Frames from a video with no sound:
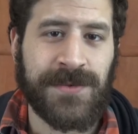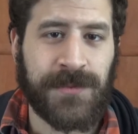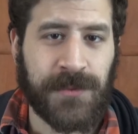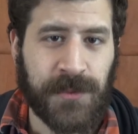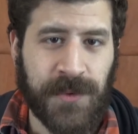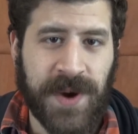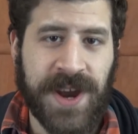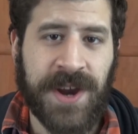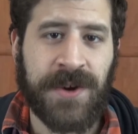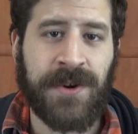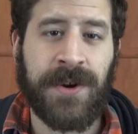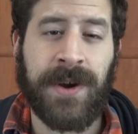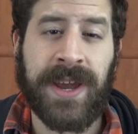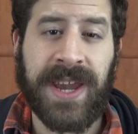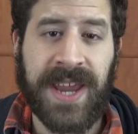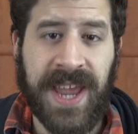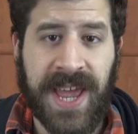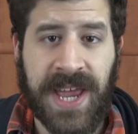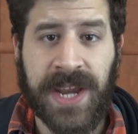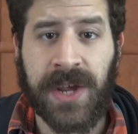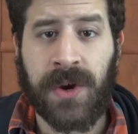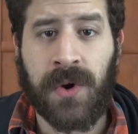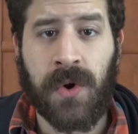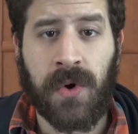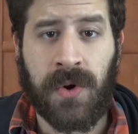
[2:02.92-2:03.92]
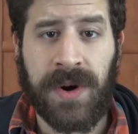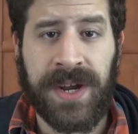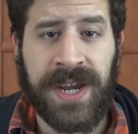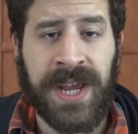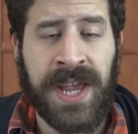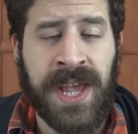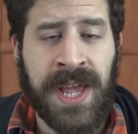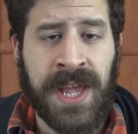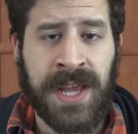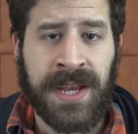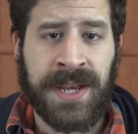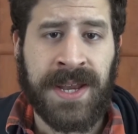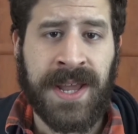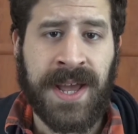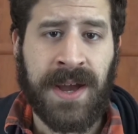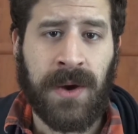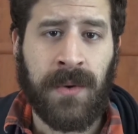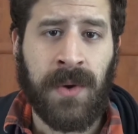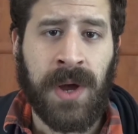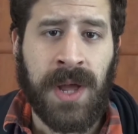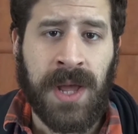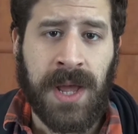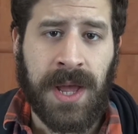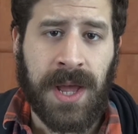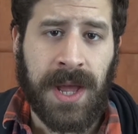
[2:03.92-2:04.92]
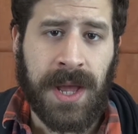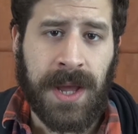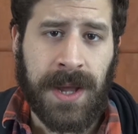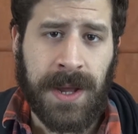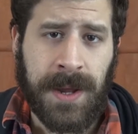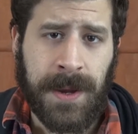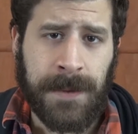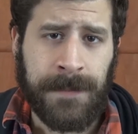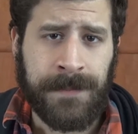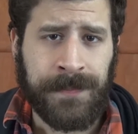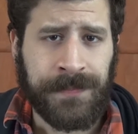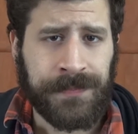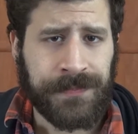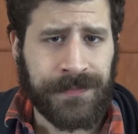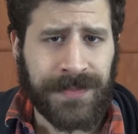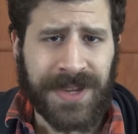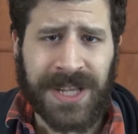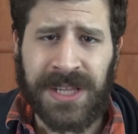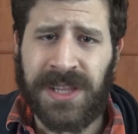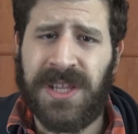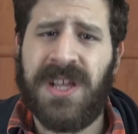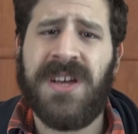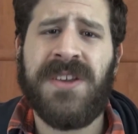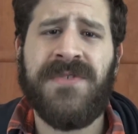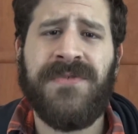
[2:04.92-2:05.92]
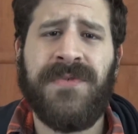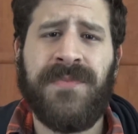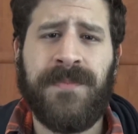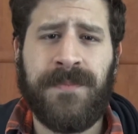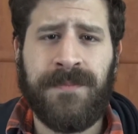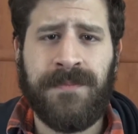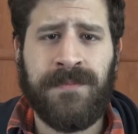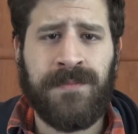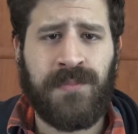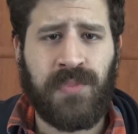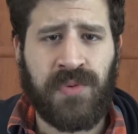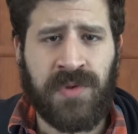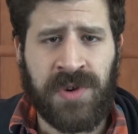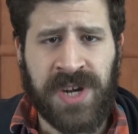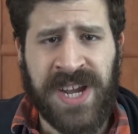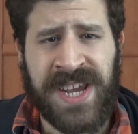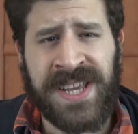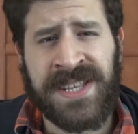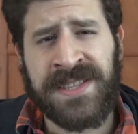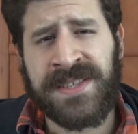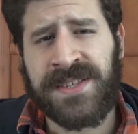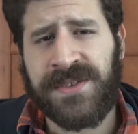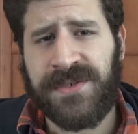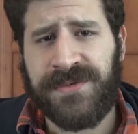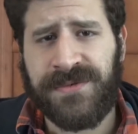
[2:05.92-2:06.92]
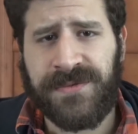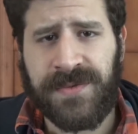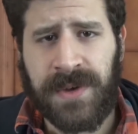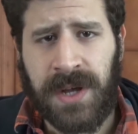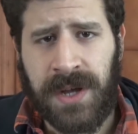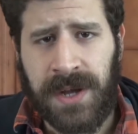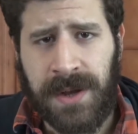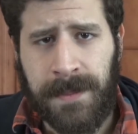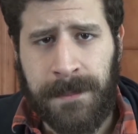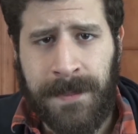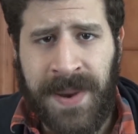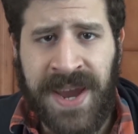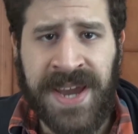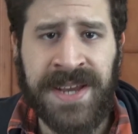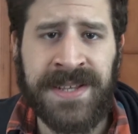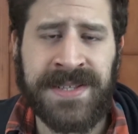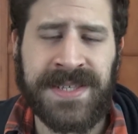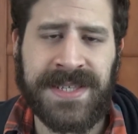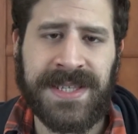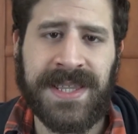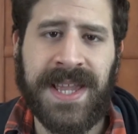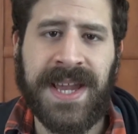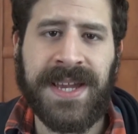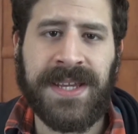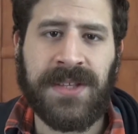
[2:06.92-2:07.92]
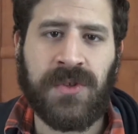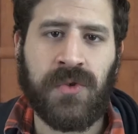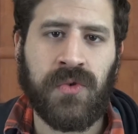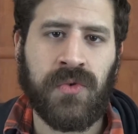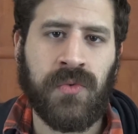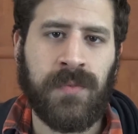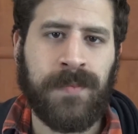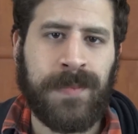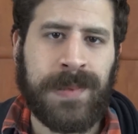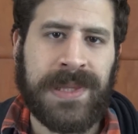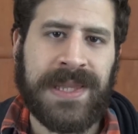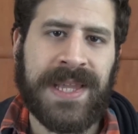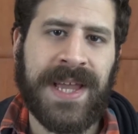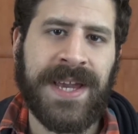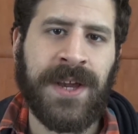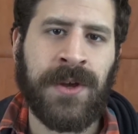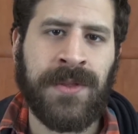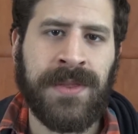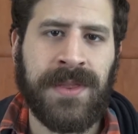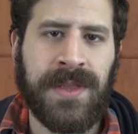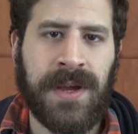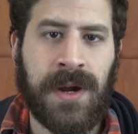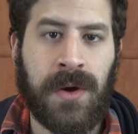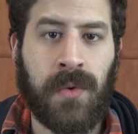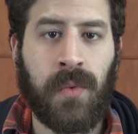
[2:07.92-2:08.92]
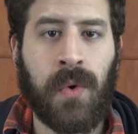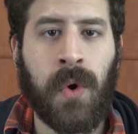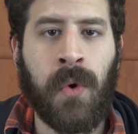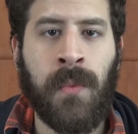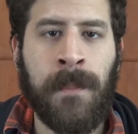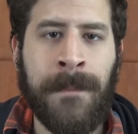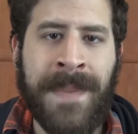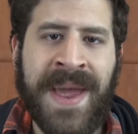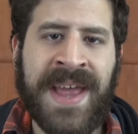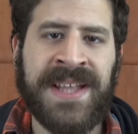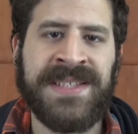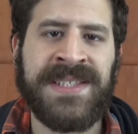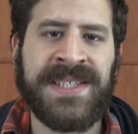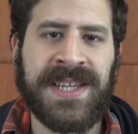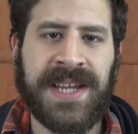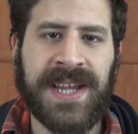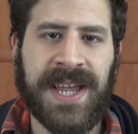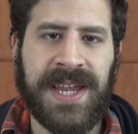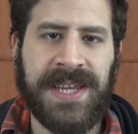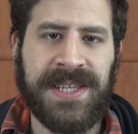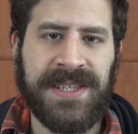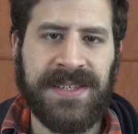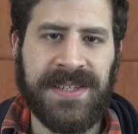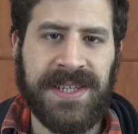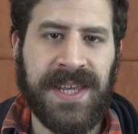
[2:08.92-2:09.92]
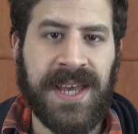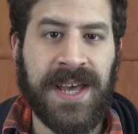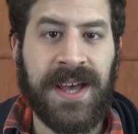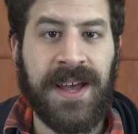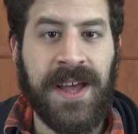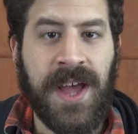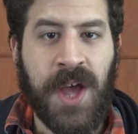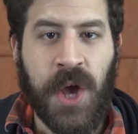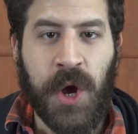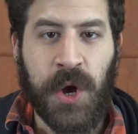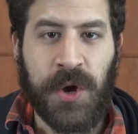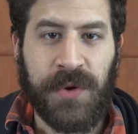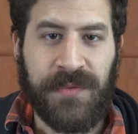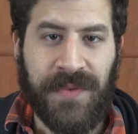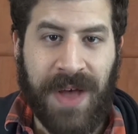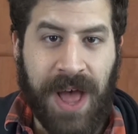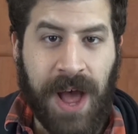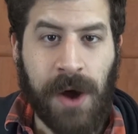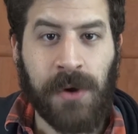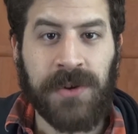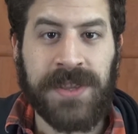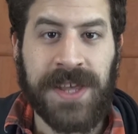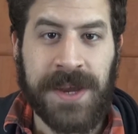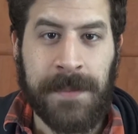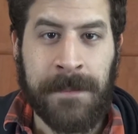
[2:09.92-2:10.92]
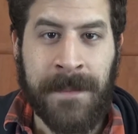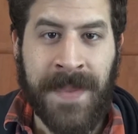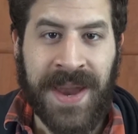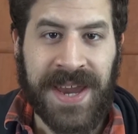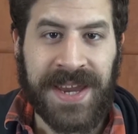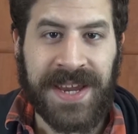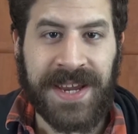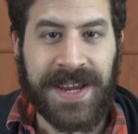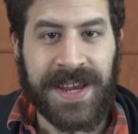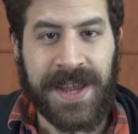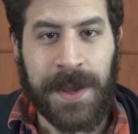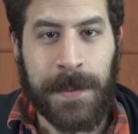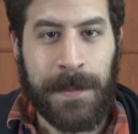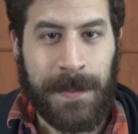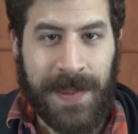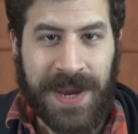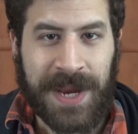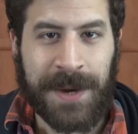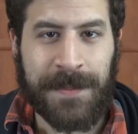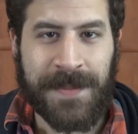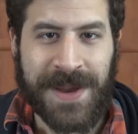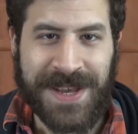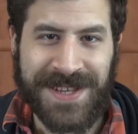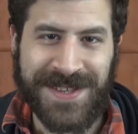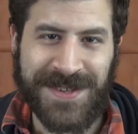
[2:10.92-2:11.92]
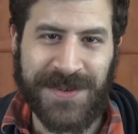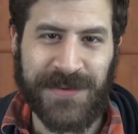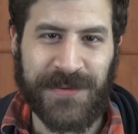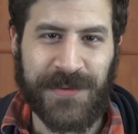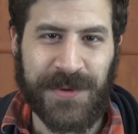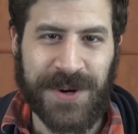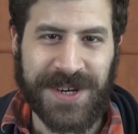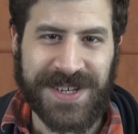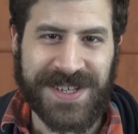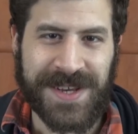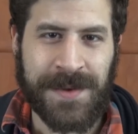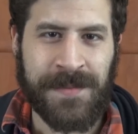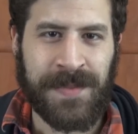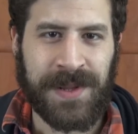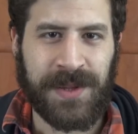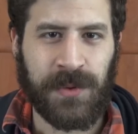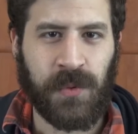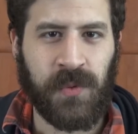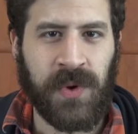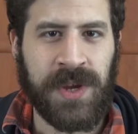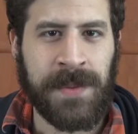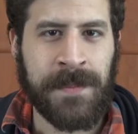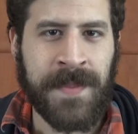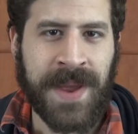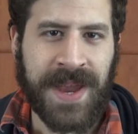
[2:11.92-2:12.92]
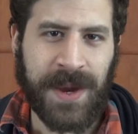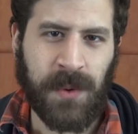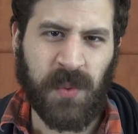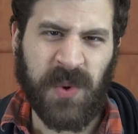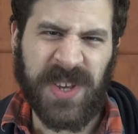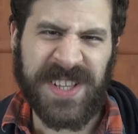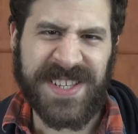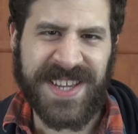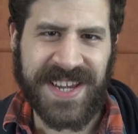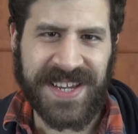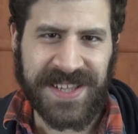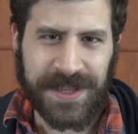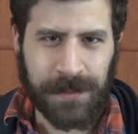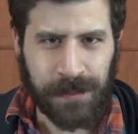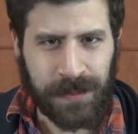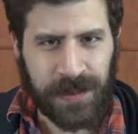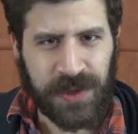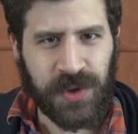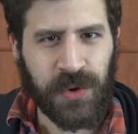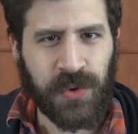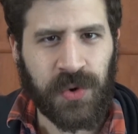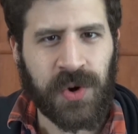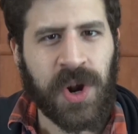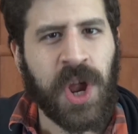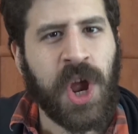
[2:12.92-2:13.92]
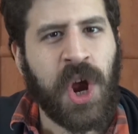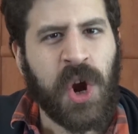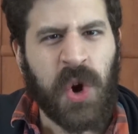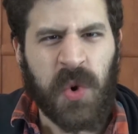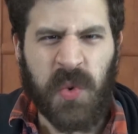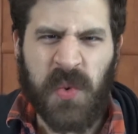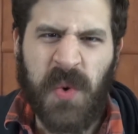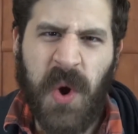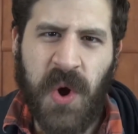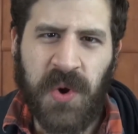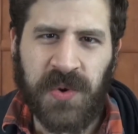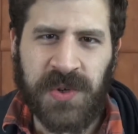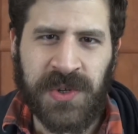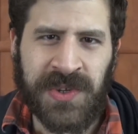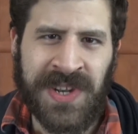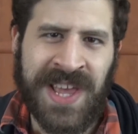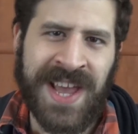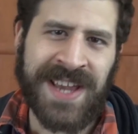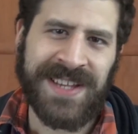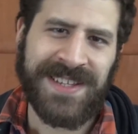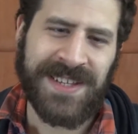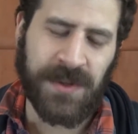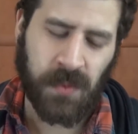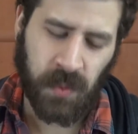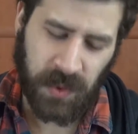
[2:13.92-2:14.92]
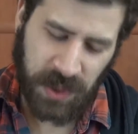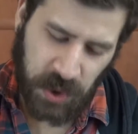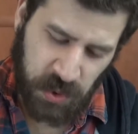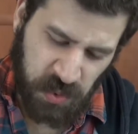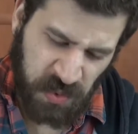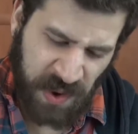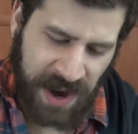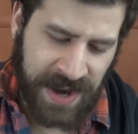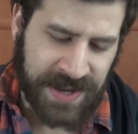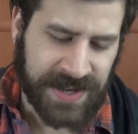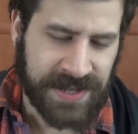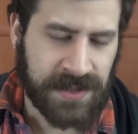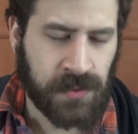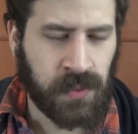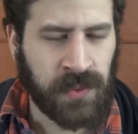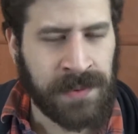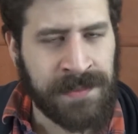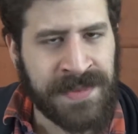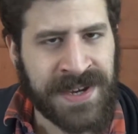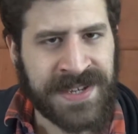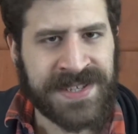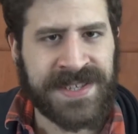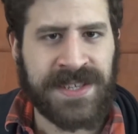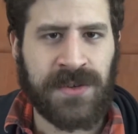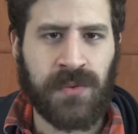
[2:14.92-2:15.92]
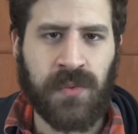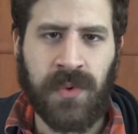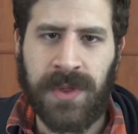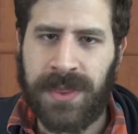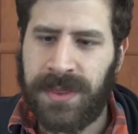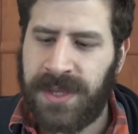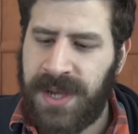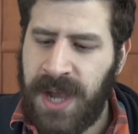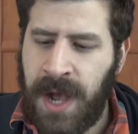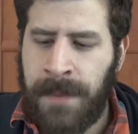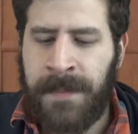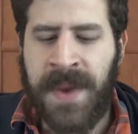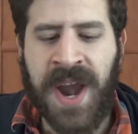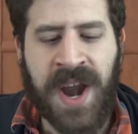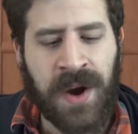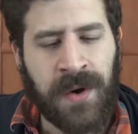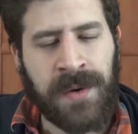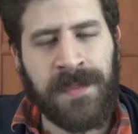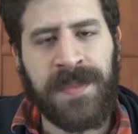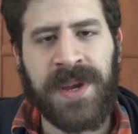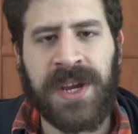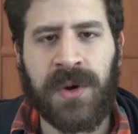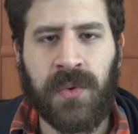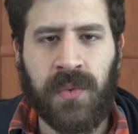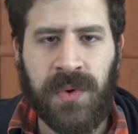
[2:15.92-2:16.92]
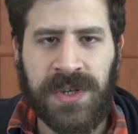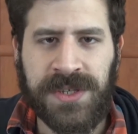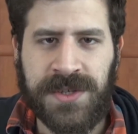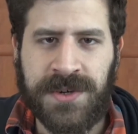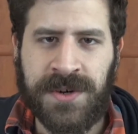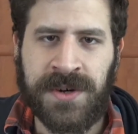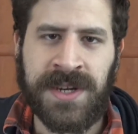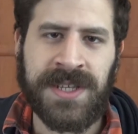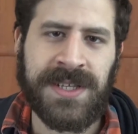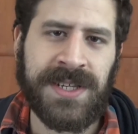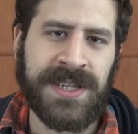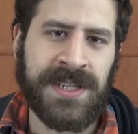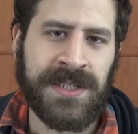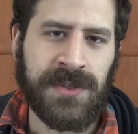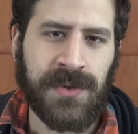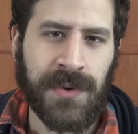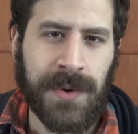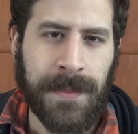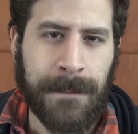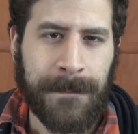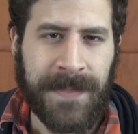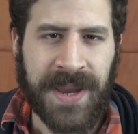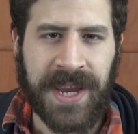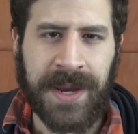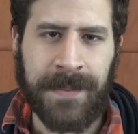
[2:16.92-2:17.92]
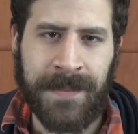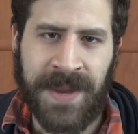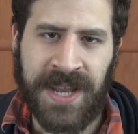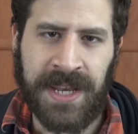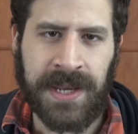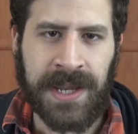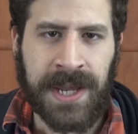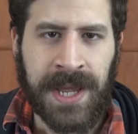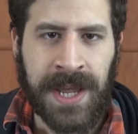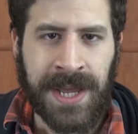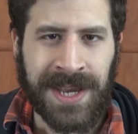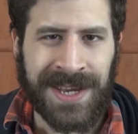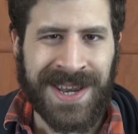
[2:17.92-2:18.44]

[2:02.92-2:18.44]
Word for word: rare category. Now, um, a lot of brands of uh, paints like to play on the romantic idea of how they make a pigment. So, for example, we may, we take the pure rhodonite and we grind it, we mix it with gum arabic, we turn it into a pigment.